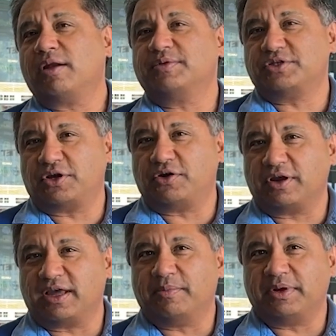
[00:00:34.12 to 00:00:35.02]
them a security
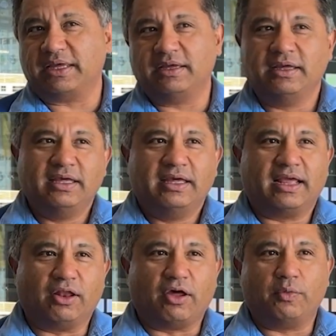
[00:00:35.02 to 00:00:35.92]
company in
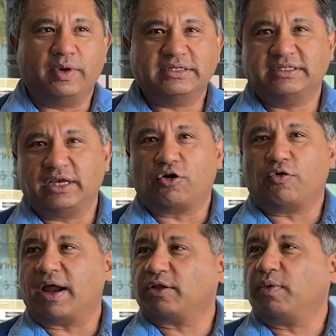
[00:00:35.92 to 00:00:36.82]
a lot of ways is
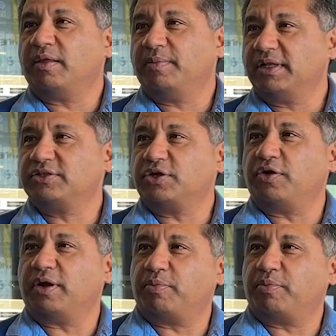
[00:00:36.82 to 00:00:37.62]
incorrect. While they build security